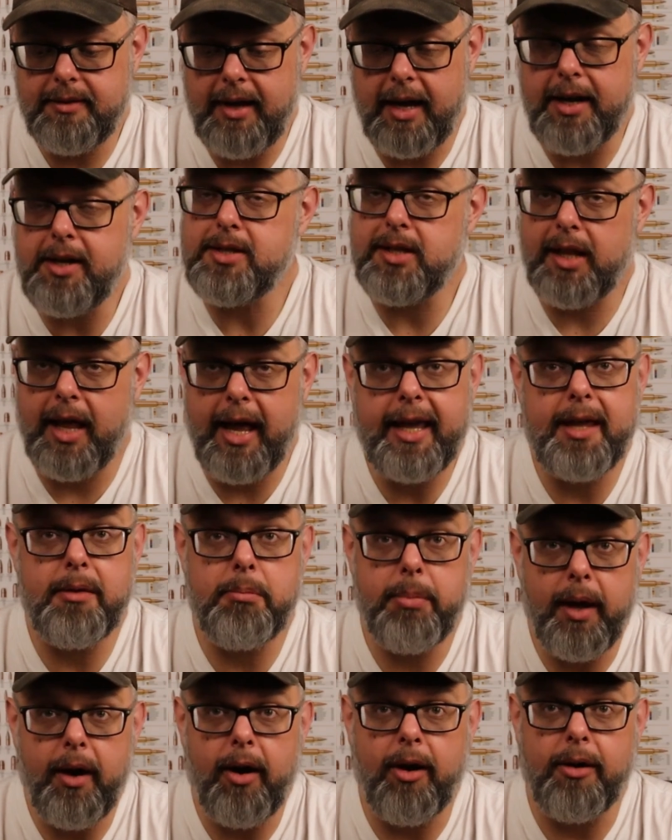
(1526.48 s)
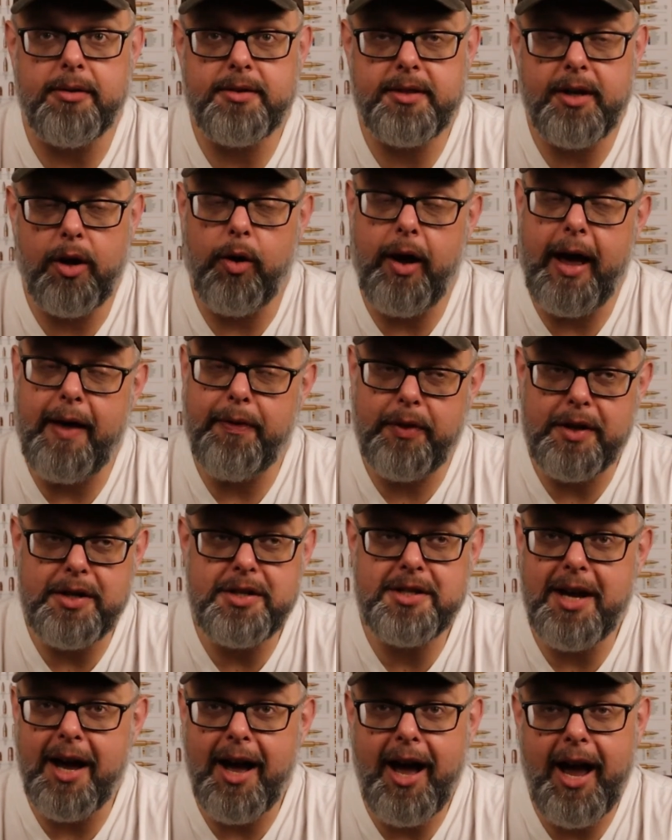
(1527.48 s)
I just like it better. So at
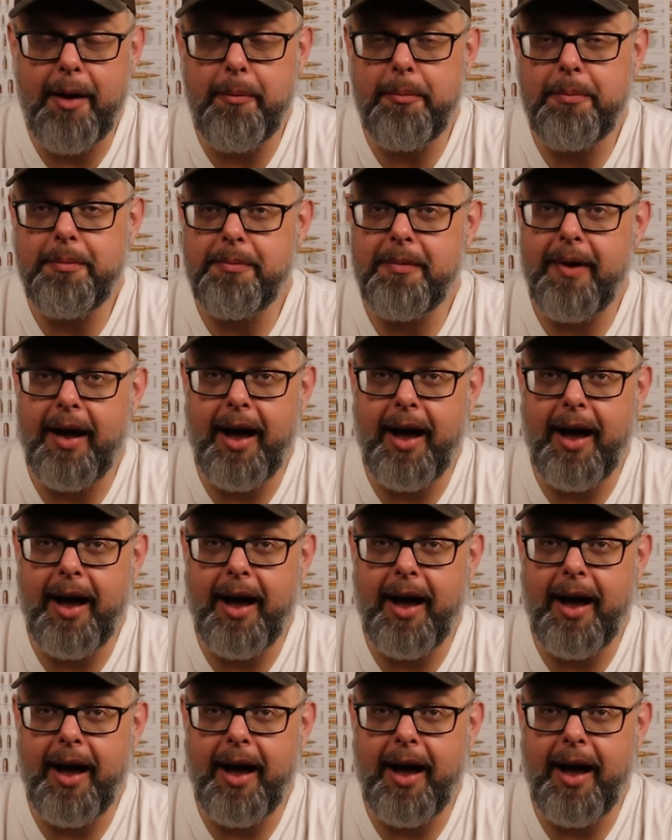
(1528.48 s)
this time,